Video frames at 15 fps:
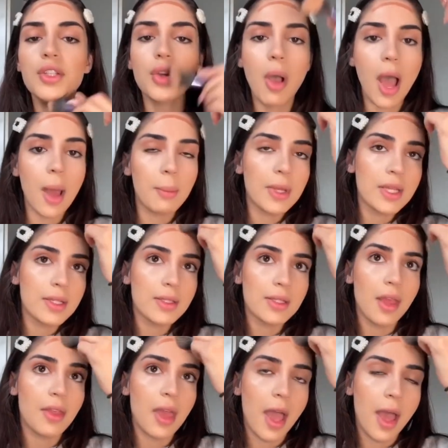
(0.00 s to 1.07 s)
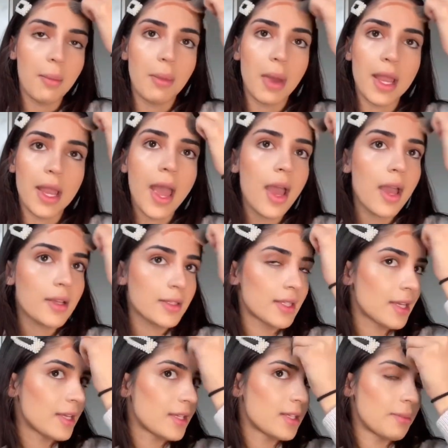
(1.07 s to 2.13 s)
so happens that my ex
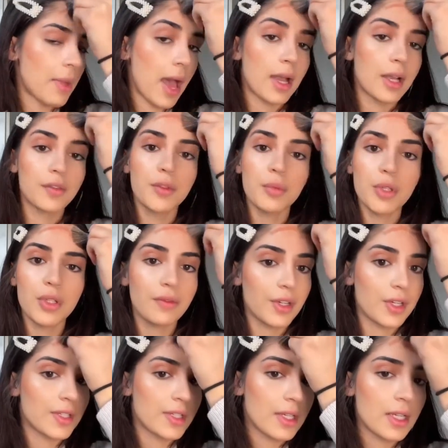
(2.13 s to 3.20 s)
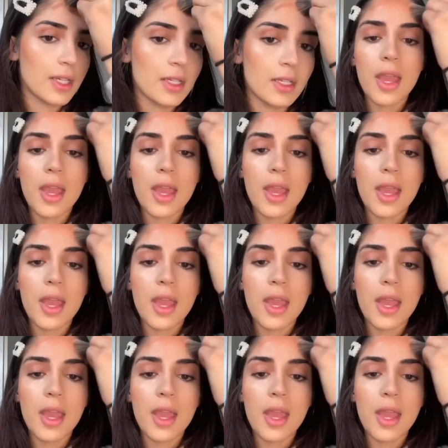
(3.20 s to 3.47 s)
is back from university,